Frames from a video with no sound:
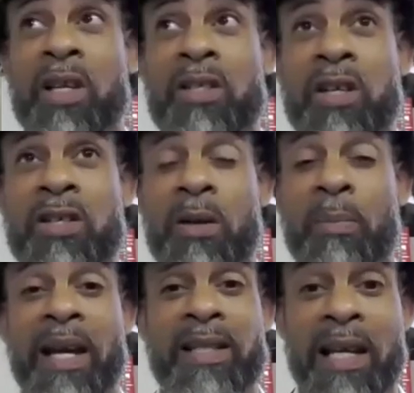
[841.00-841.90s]
just
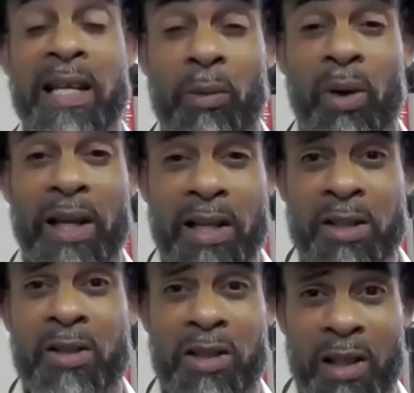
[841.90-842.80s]
maintaining
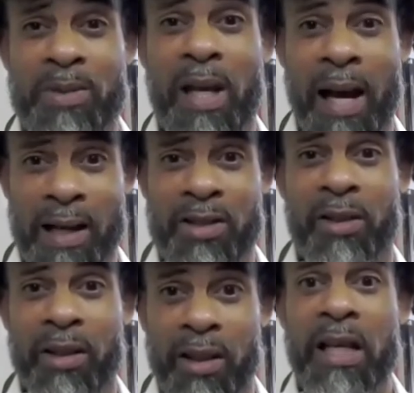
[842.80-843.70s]
relationships,
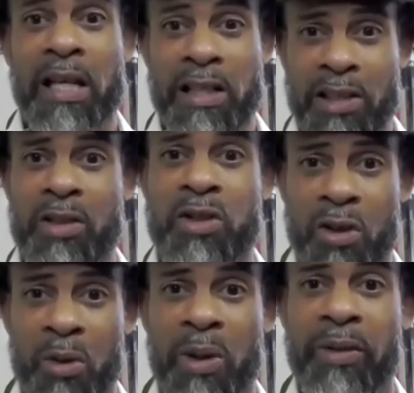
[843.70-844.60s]
honestly, just
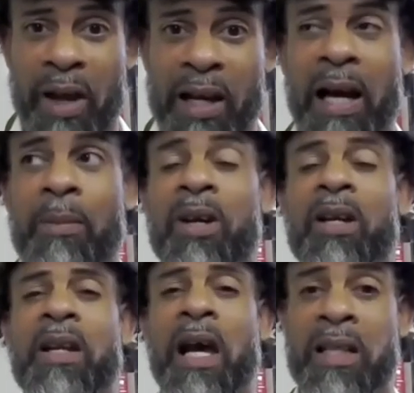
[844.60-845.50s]
ensuring that I'm
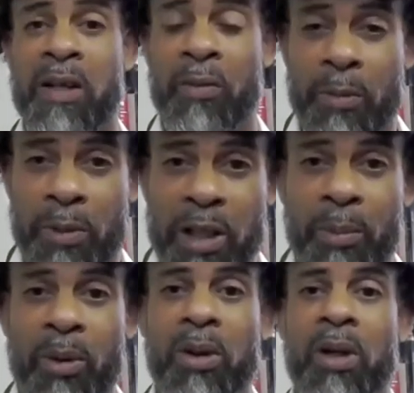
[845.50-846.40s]
connecting with
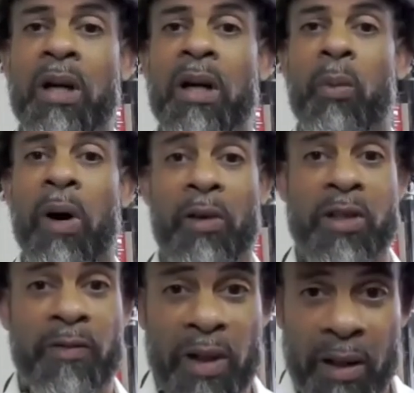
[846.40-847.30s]
people, whether it's
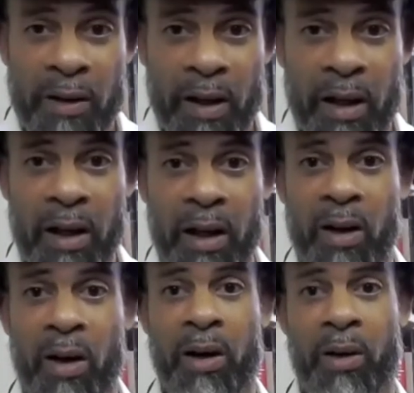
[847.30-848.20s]
via
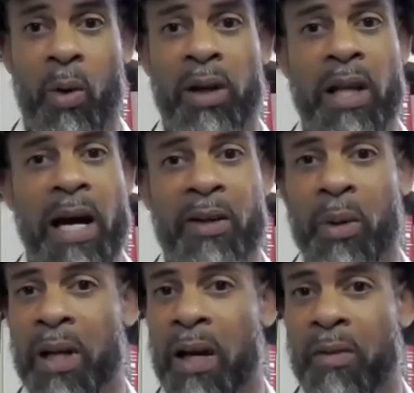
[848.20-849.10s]
online or
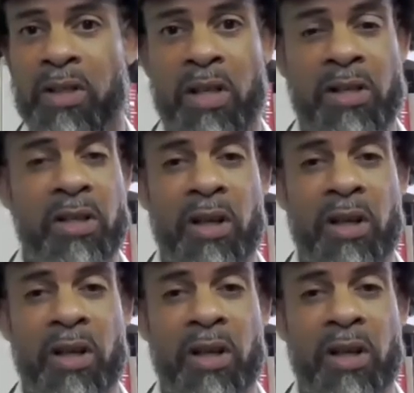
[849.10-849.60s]
whatever, just